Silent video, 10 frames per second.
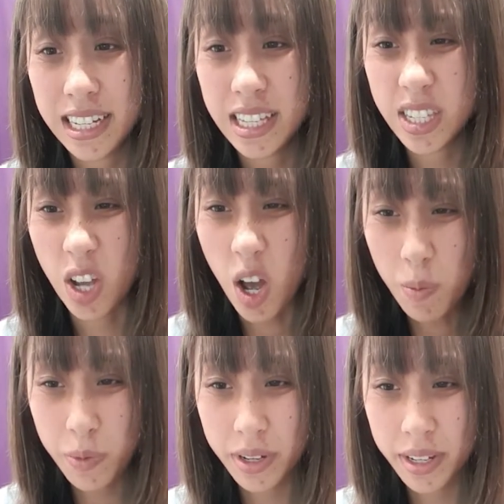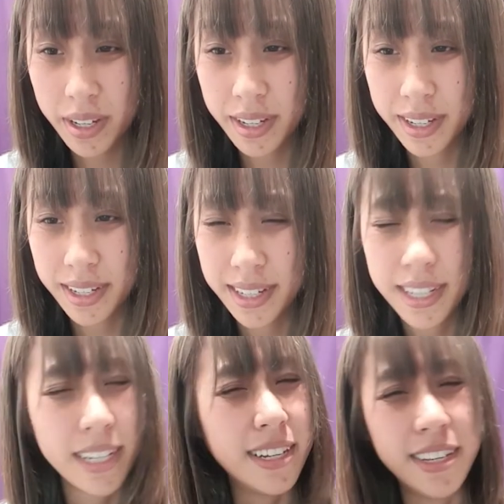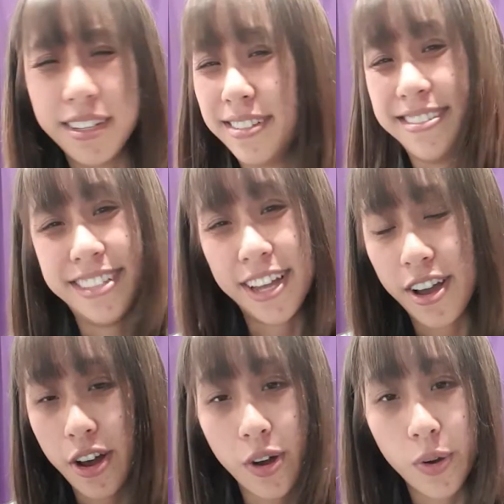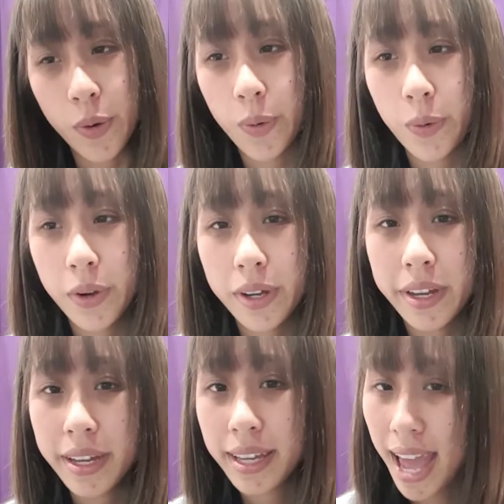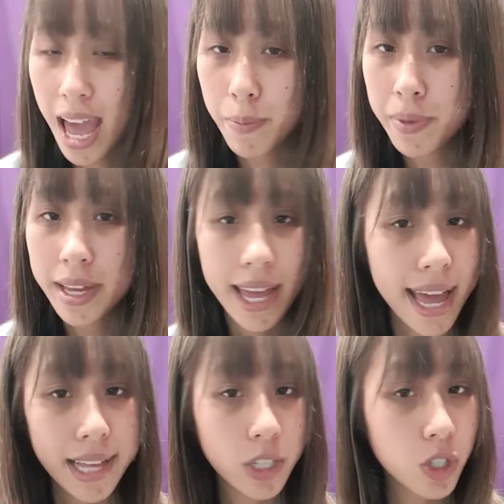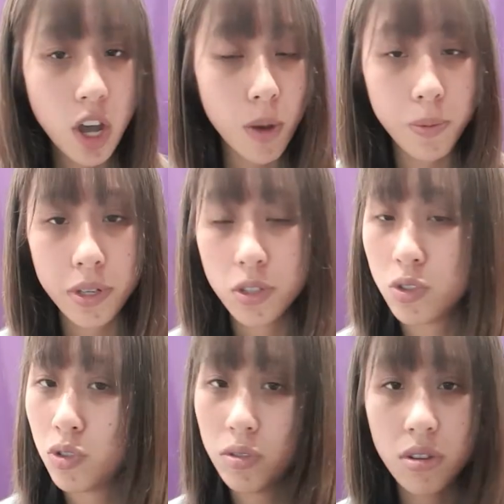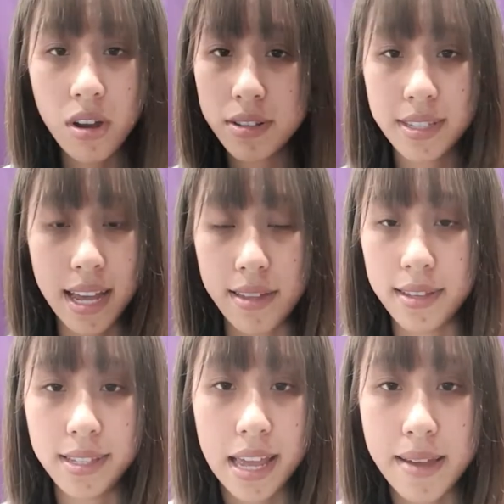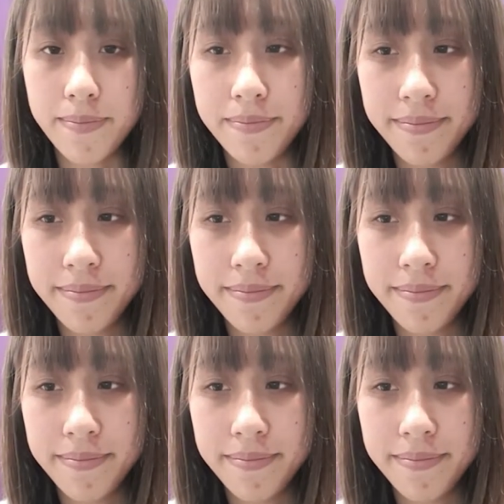Top? No. Cap and top do not sound the same.